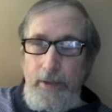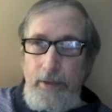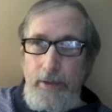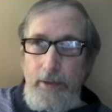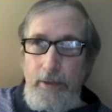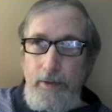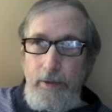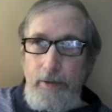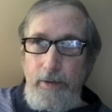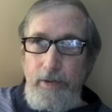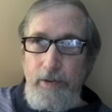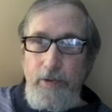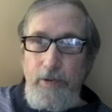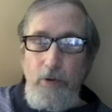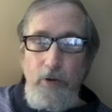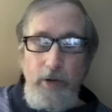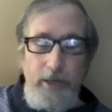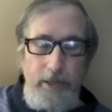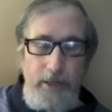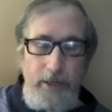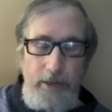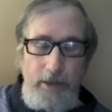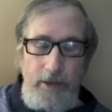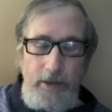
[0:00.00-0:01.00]

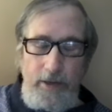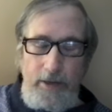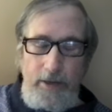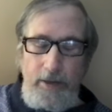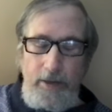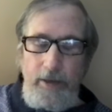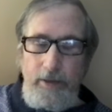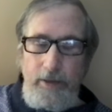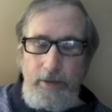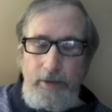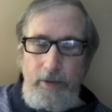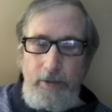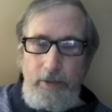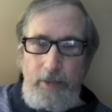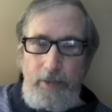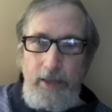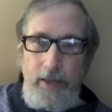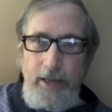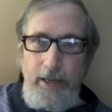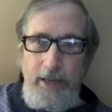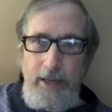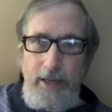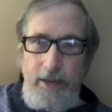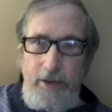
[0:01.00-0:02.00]
started a
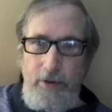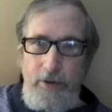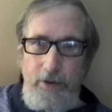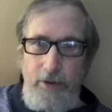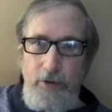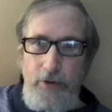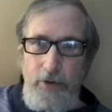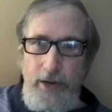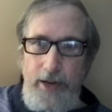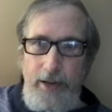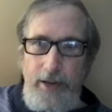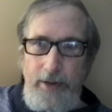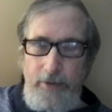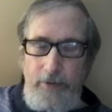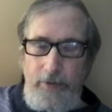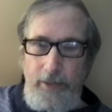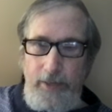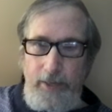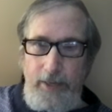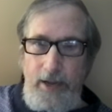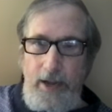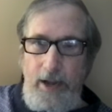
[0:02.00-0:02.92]
Thinking Creatively